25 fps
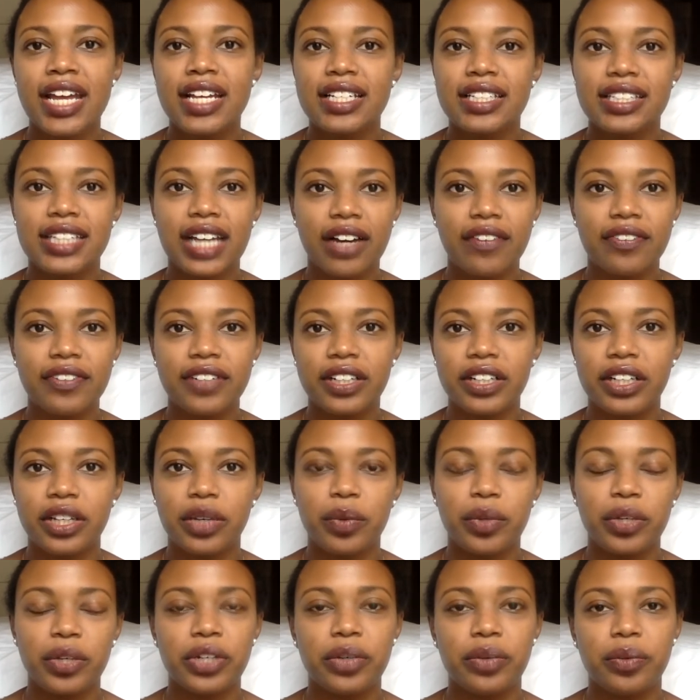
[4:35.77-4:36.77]
Definitely,
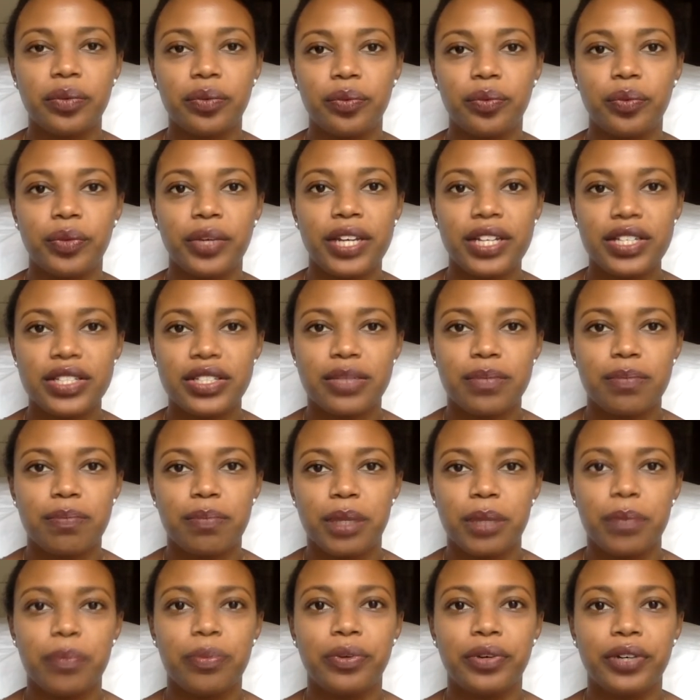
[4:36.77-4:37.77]
we as
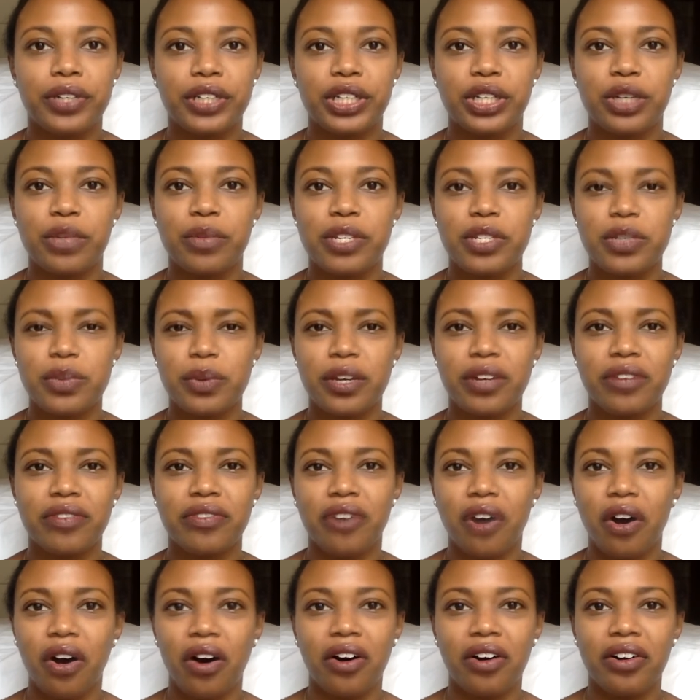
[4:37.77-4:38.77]
people and humans, we
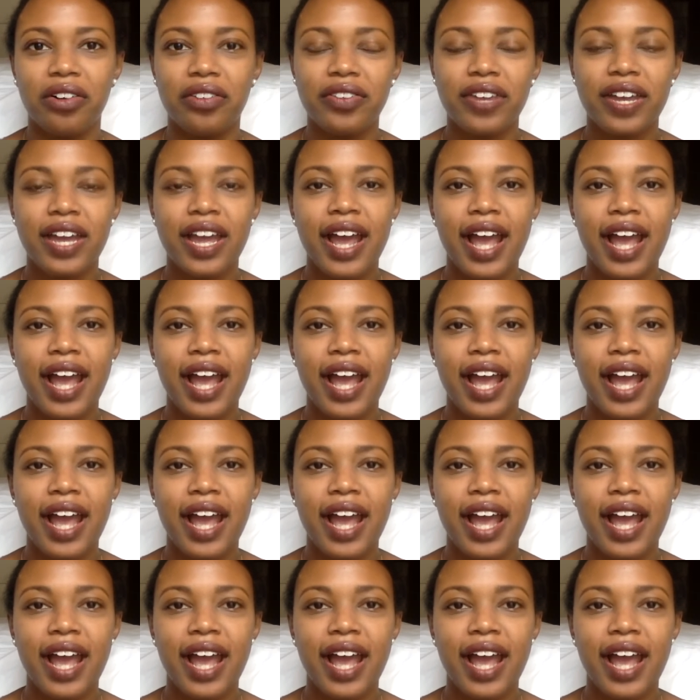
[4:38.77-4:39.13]
evolve.